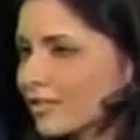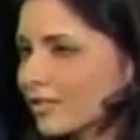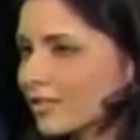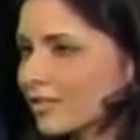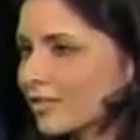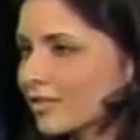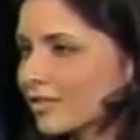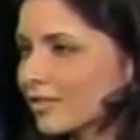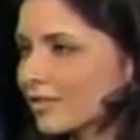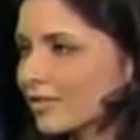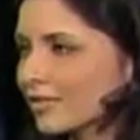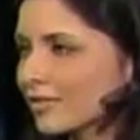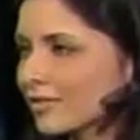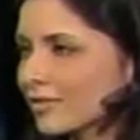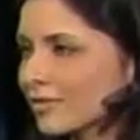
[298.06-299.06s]

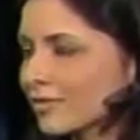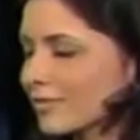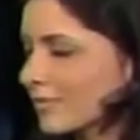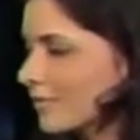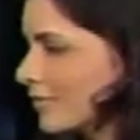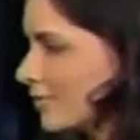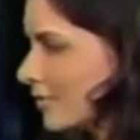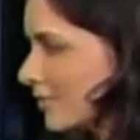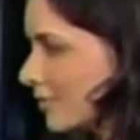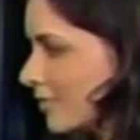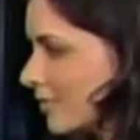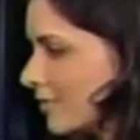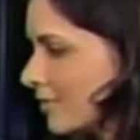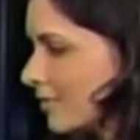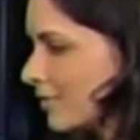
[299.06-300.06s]

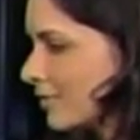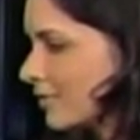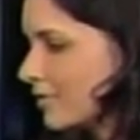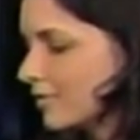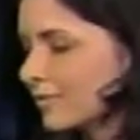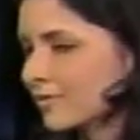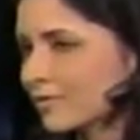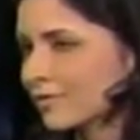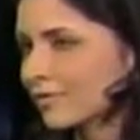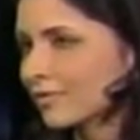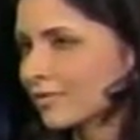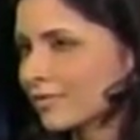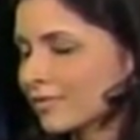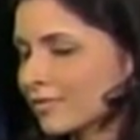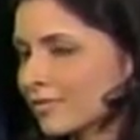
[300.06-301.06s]

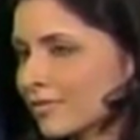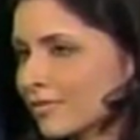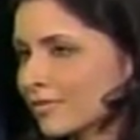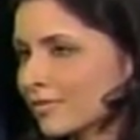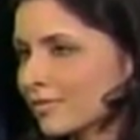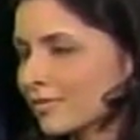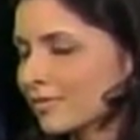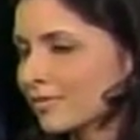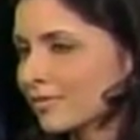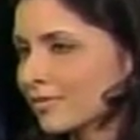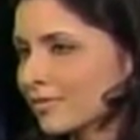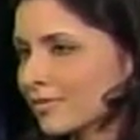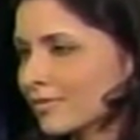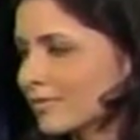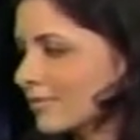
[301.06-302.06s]

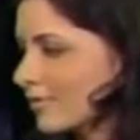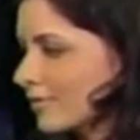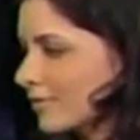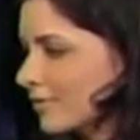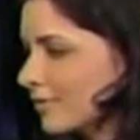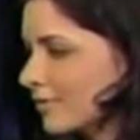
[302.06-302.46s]
[no speech]